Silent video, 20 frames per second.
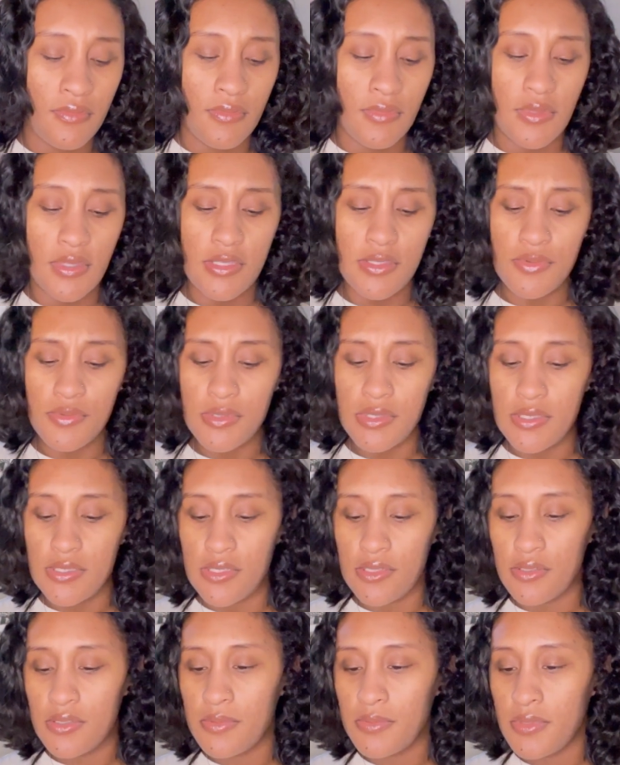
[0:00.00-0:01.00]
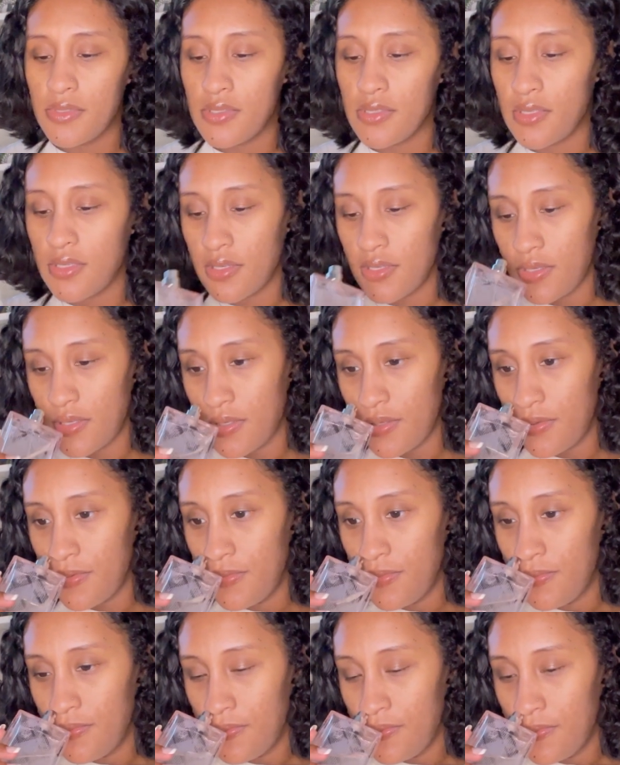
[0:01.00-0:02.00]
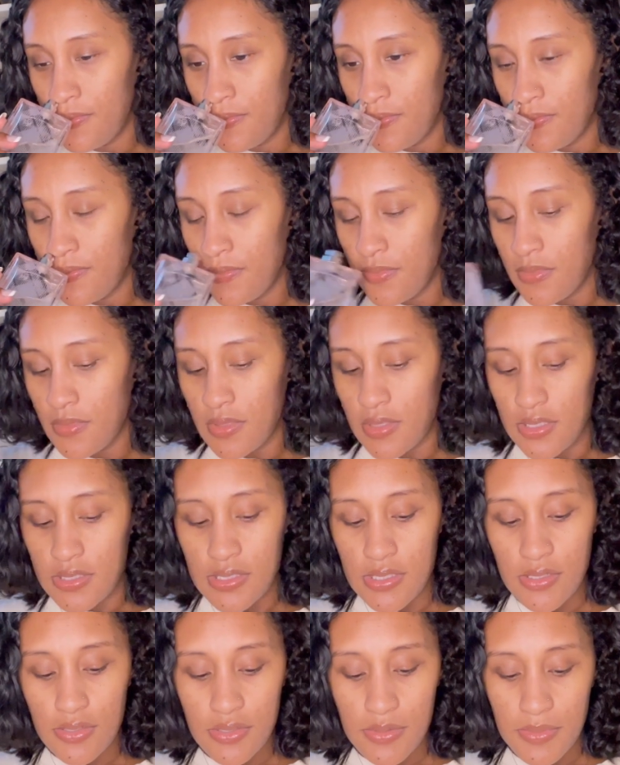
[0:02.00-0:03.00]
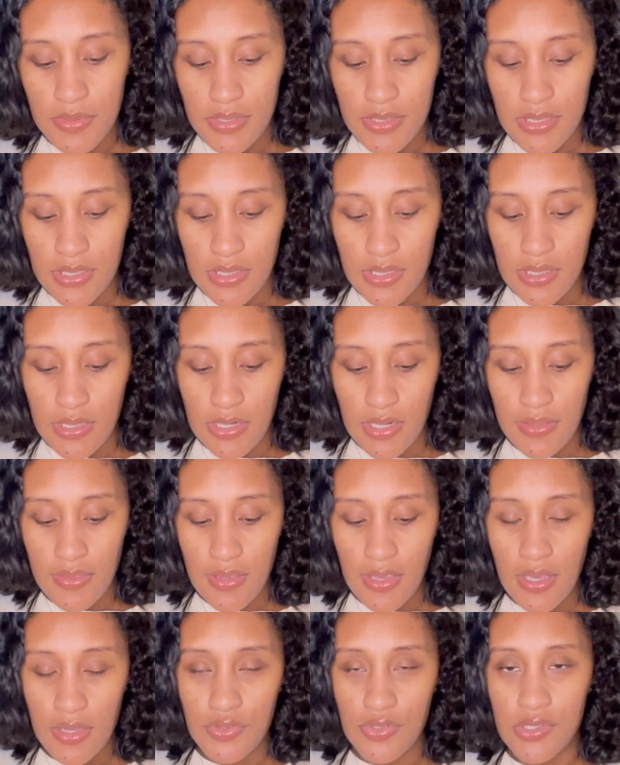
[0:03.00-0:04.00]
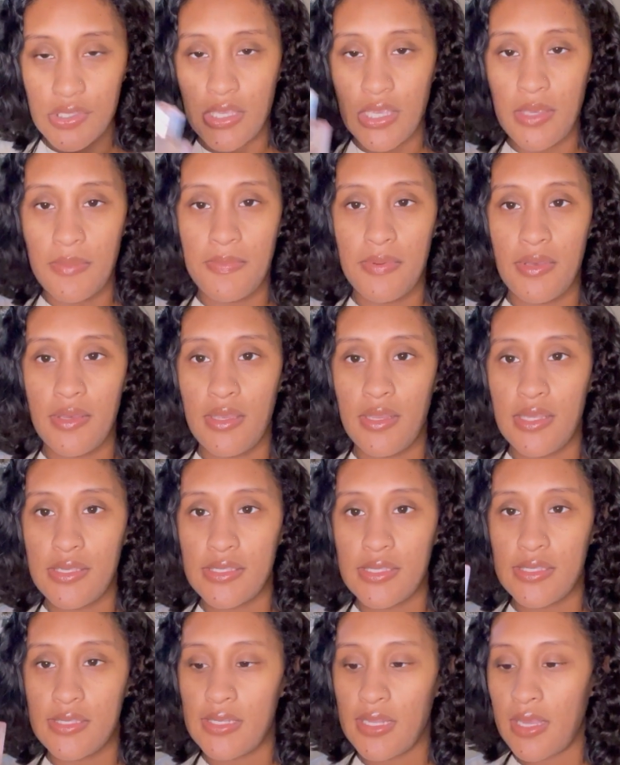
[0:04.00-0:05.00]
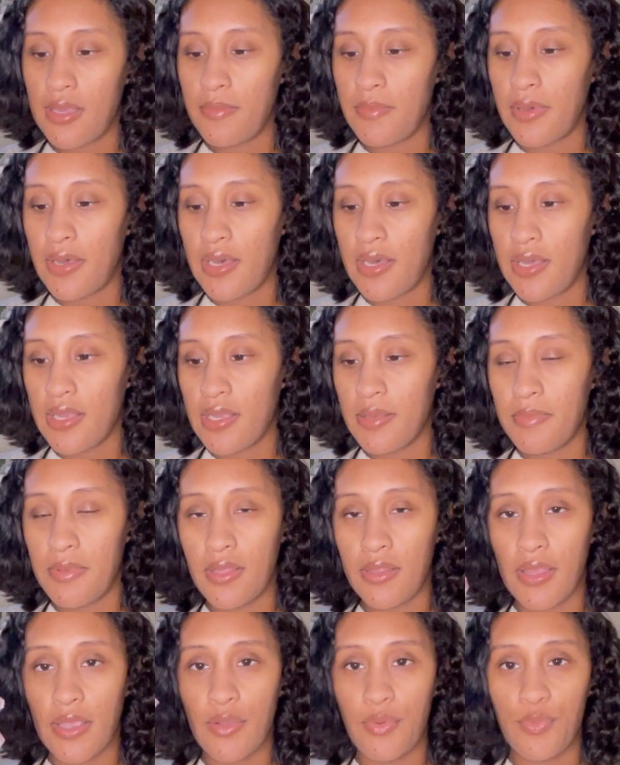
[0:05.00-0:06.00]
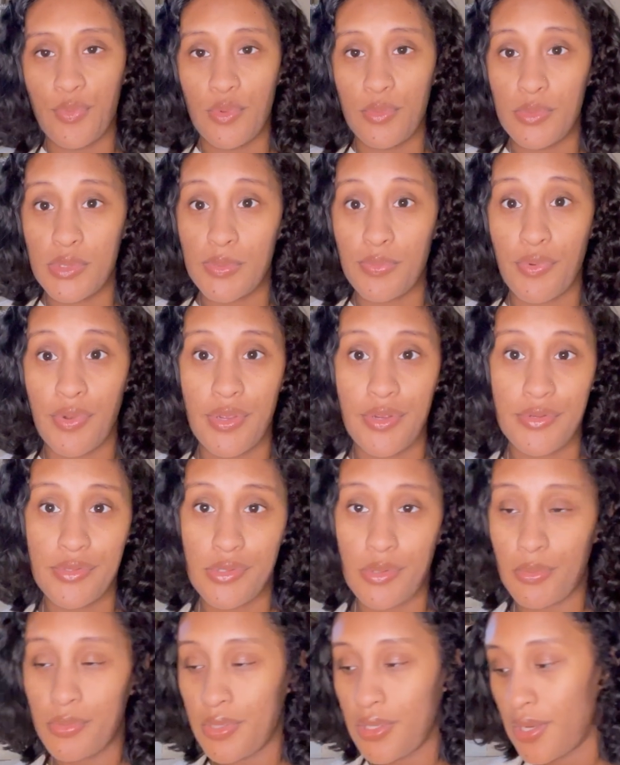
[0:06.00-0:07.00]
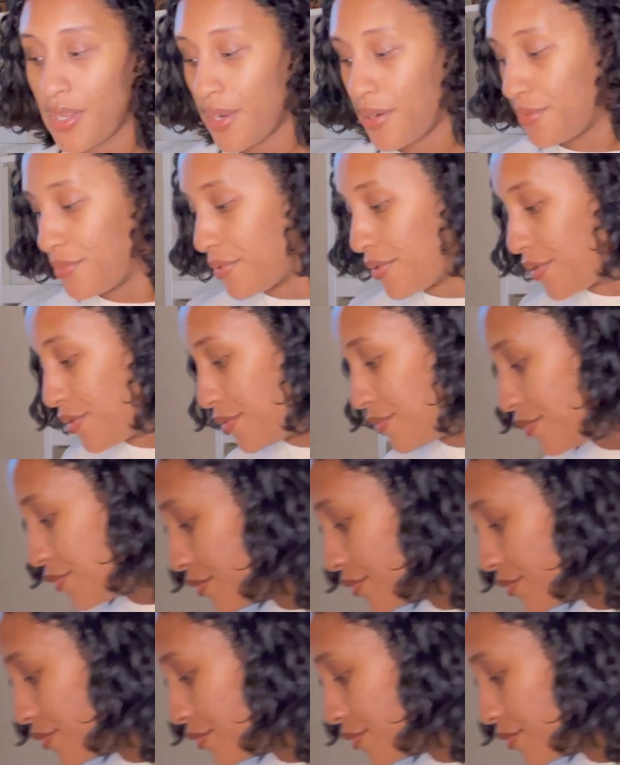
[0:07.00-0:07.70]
This one still smells good. It still smells good. I think I'll just keep it as a standby. It could be like a room spray or something. I don't know.